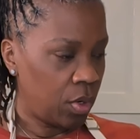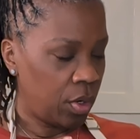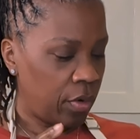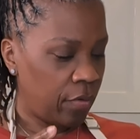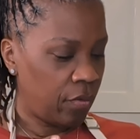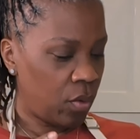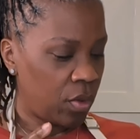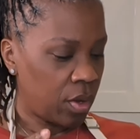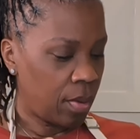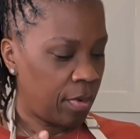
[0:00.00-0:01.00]
and
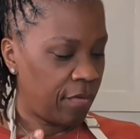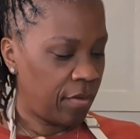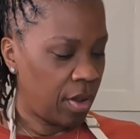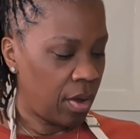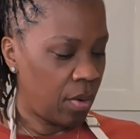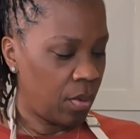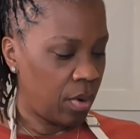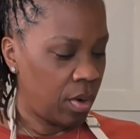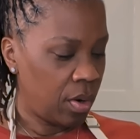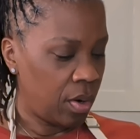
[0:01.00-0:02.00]
so in this
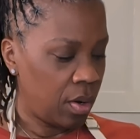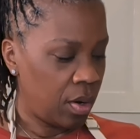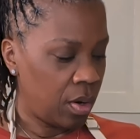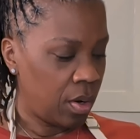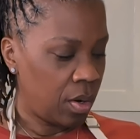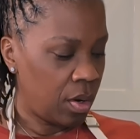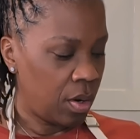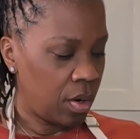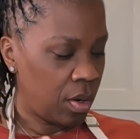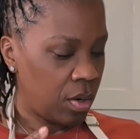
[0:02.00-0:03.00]
video, I
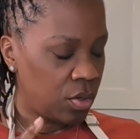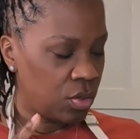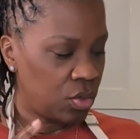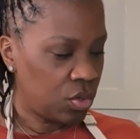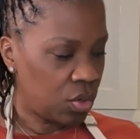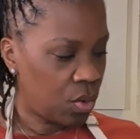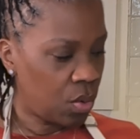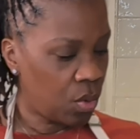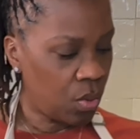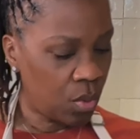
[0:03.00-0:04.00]
decided to take the
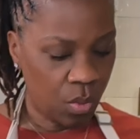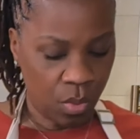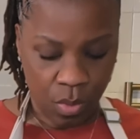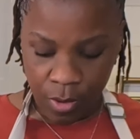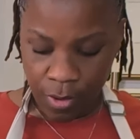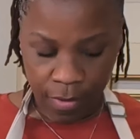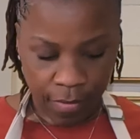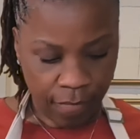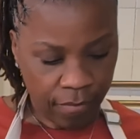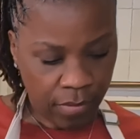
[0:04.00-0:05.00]
advice of
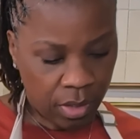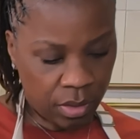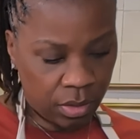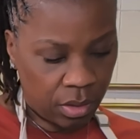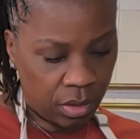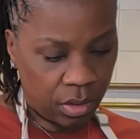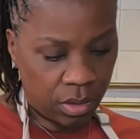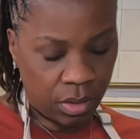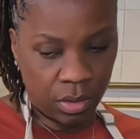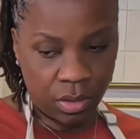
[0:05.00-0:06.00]
one of my
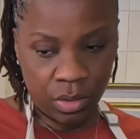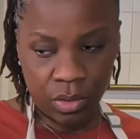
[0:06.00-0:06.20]
subscribers.